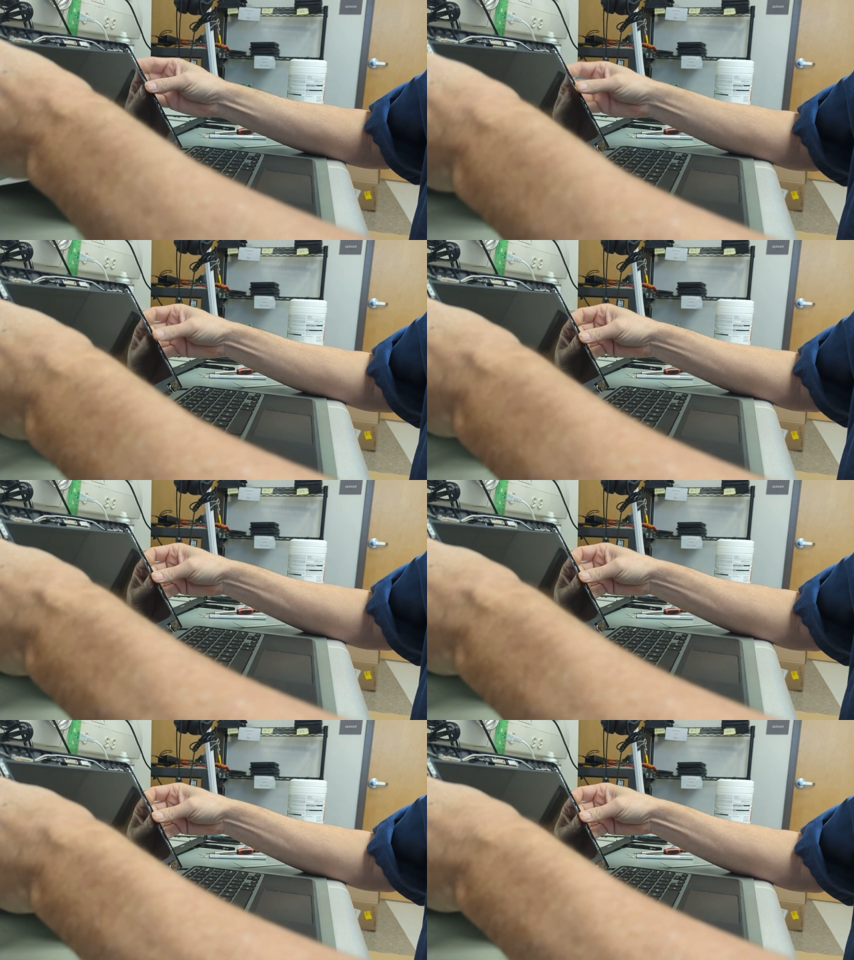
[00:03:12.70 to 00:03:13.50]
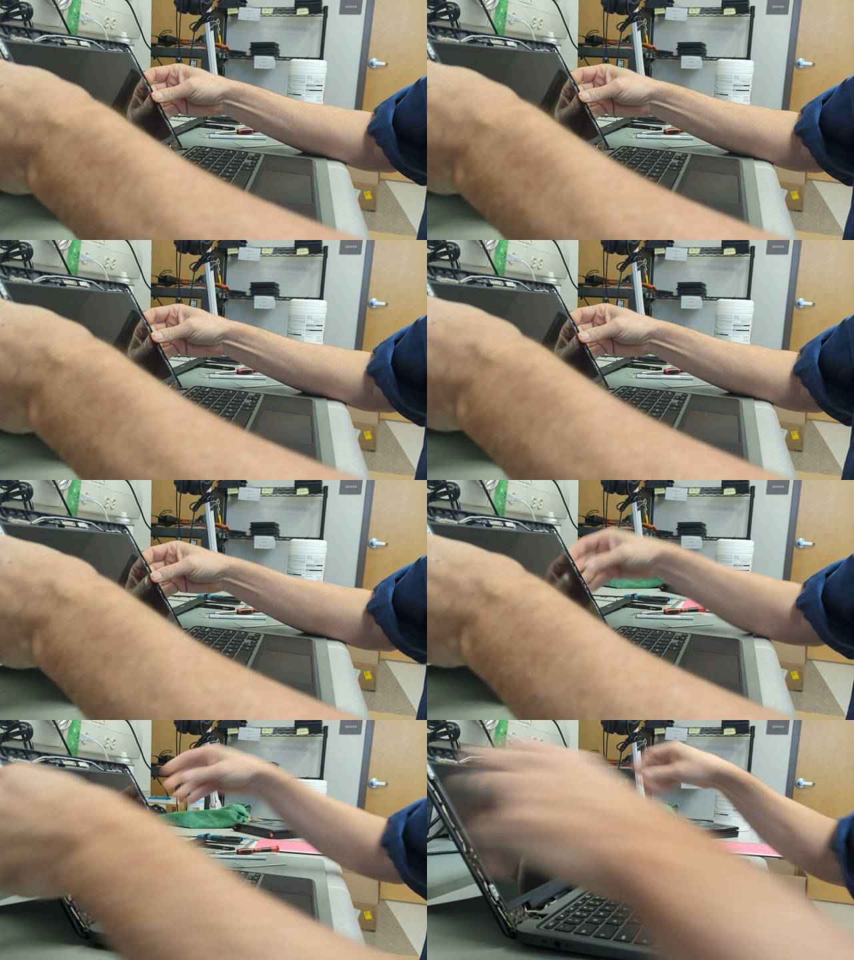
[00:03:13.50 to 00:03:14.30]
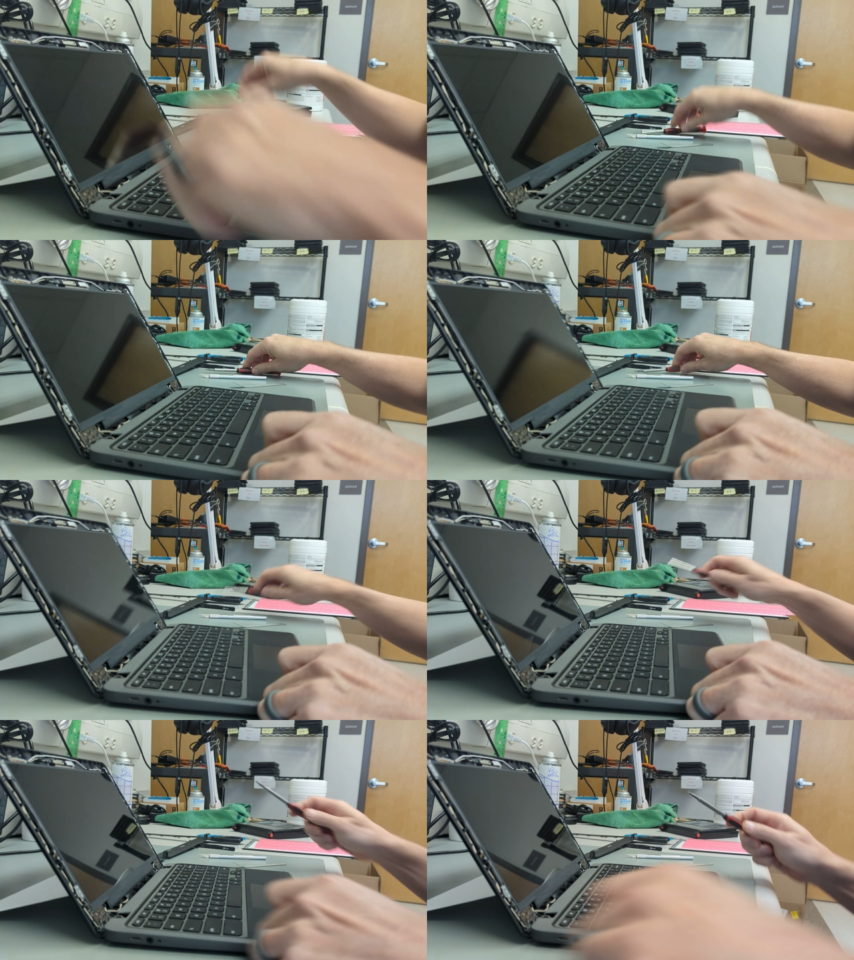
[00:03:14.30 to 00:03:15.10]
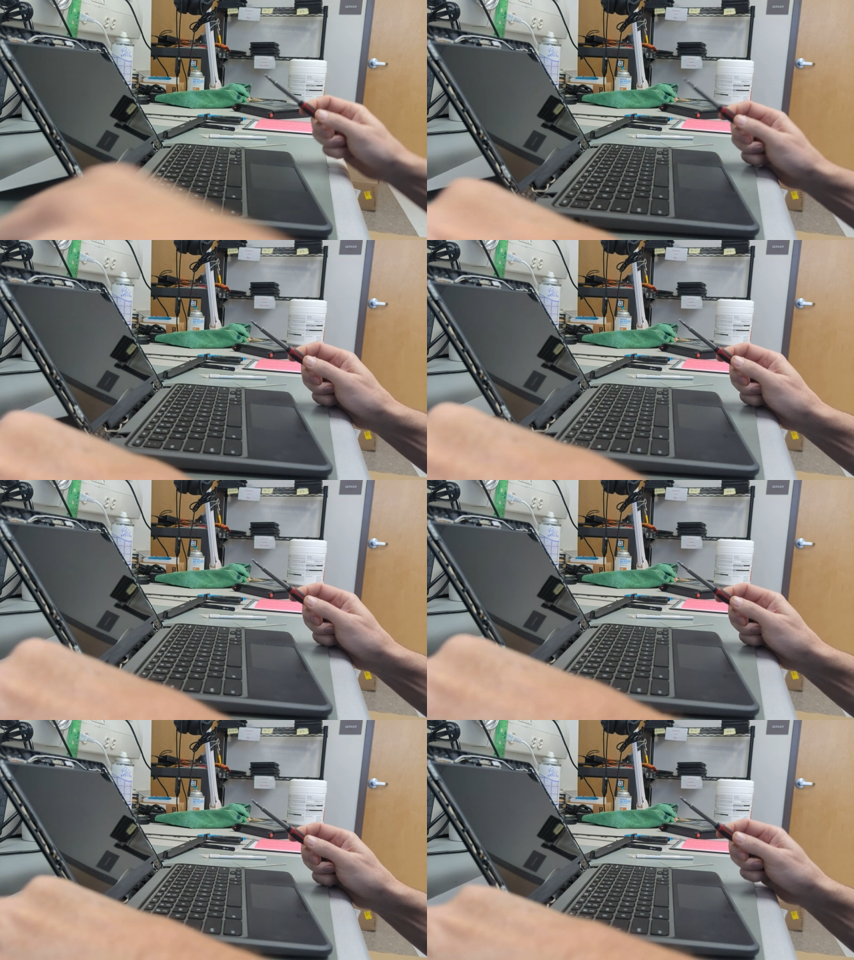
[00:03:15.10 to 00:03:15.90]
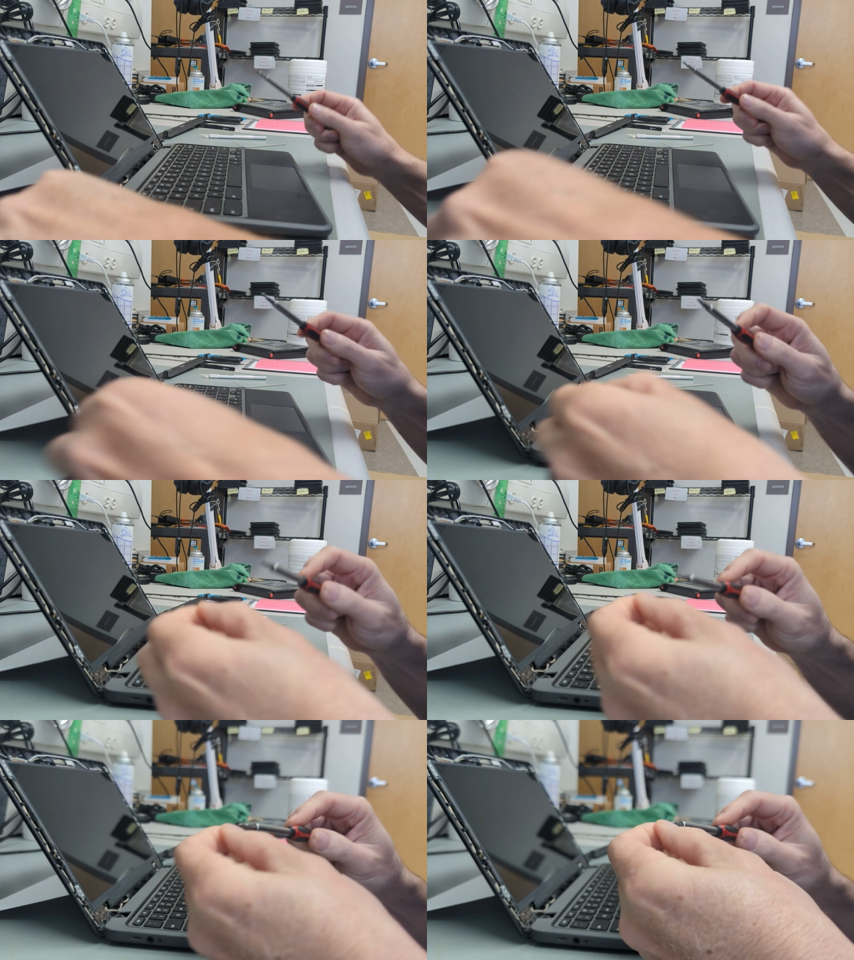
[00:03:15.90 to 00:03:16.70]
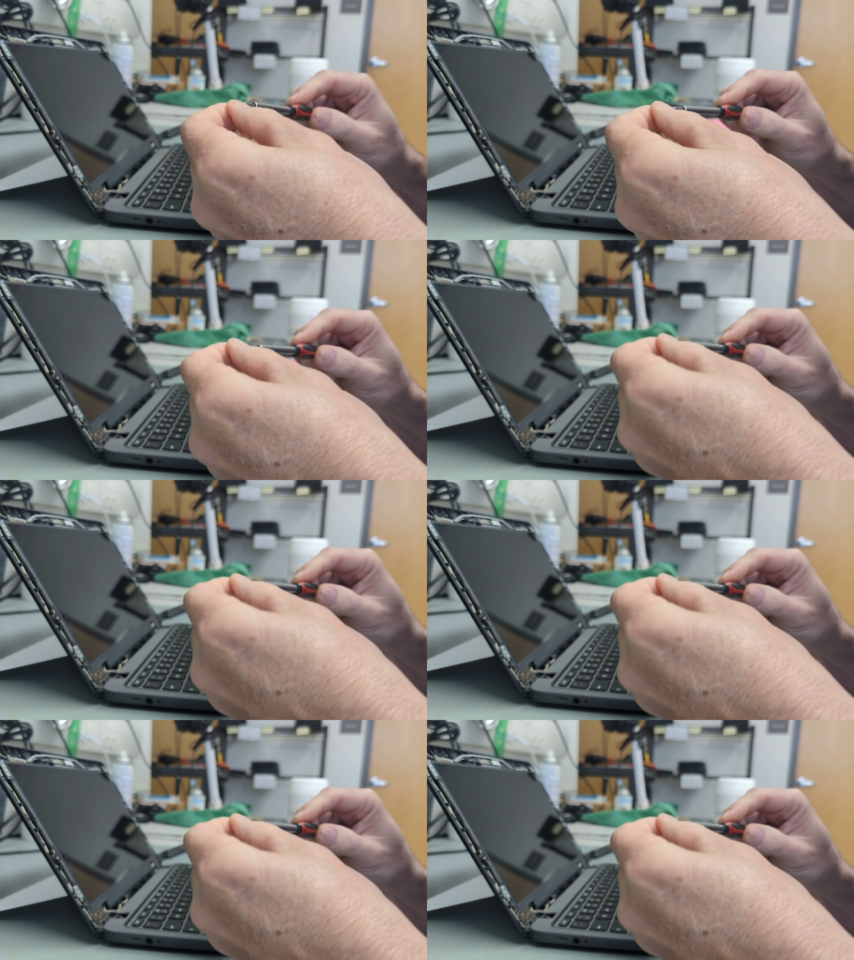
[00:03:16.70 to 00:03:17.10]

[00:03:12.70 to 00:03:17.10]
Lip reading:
(no speaker visible)